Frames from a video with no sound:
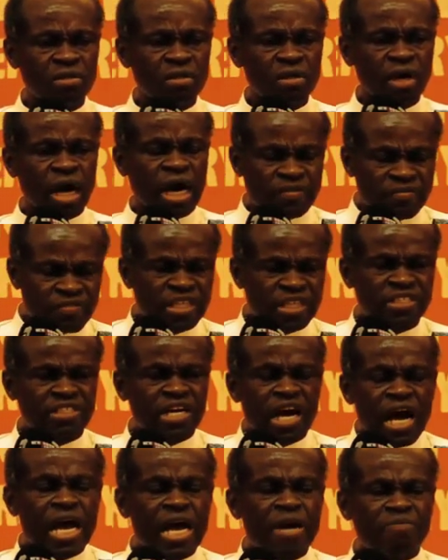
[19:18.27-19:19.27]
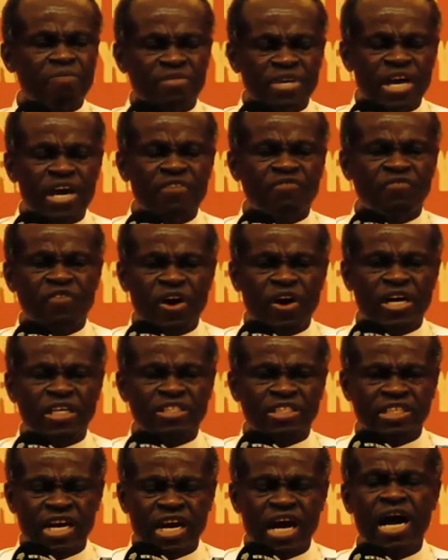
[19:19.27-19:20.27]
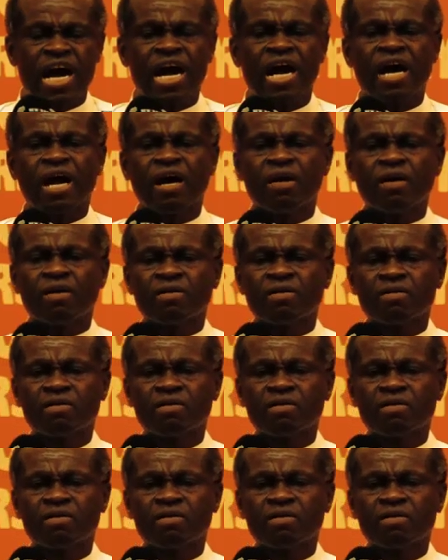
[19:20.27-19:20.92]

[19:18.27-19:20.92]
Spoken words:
And the time, therefore, is now